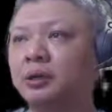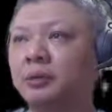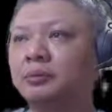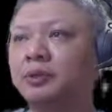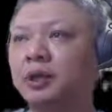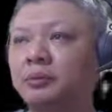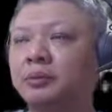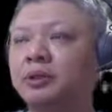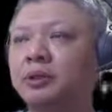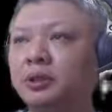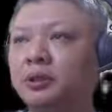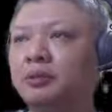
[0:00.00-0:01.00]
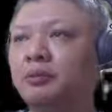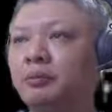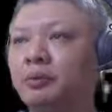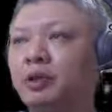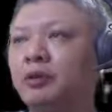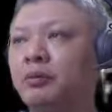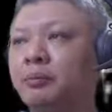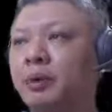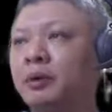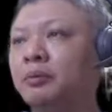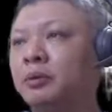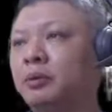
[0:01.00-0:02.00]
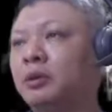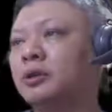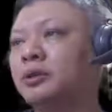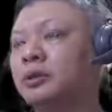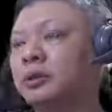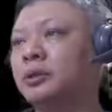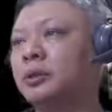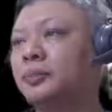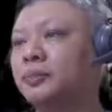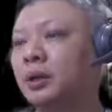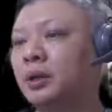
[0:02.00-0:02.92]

sometimes irreparable losses.